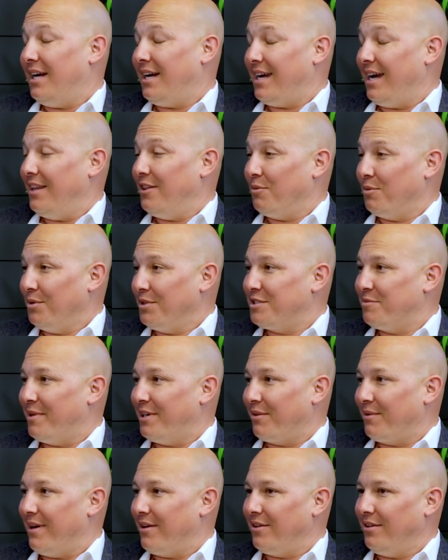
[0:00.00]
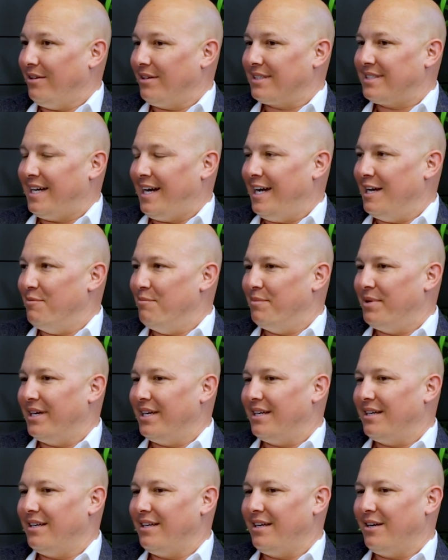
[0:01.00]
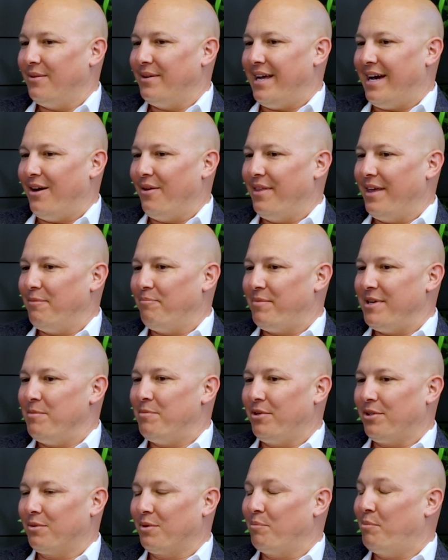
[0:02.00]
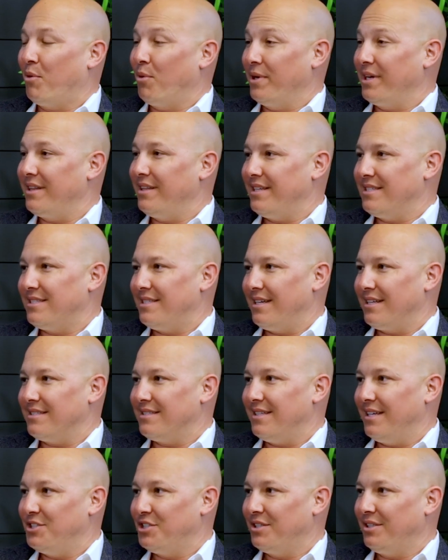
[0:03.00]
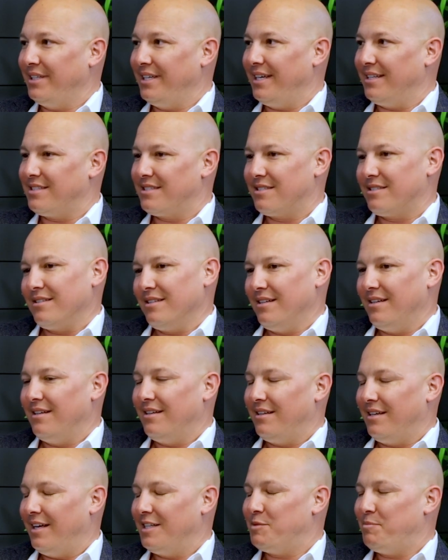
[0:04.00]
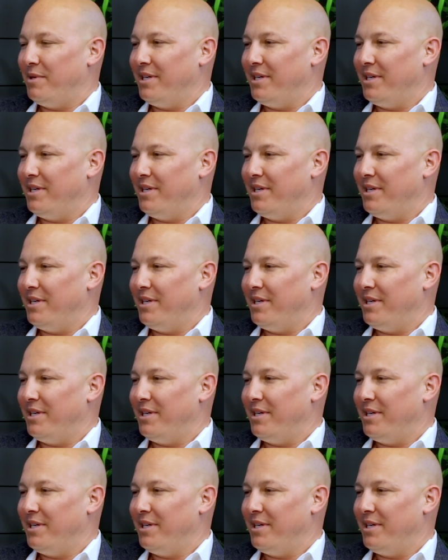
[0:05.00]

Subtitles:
Again, the rules have been around a long time, but, now that people are reporting these things digitally, it's